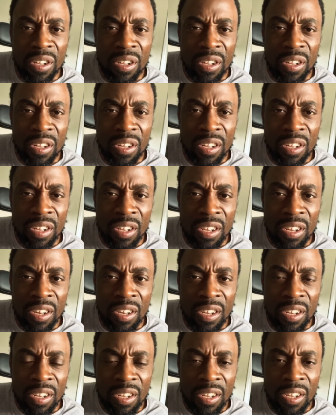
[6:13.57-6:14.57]

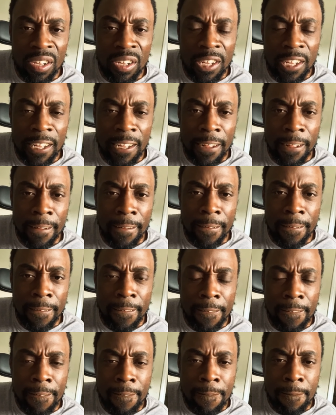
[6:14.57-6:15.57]

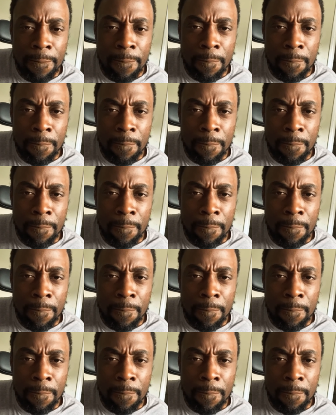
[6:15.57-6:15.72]
Nobody speaks.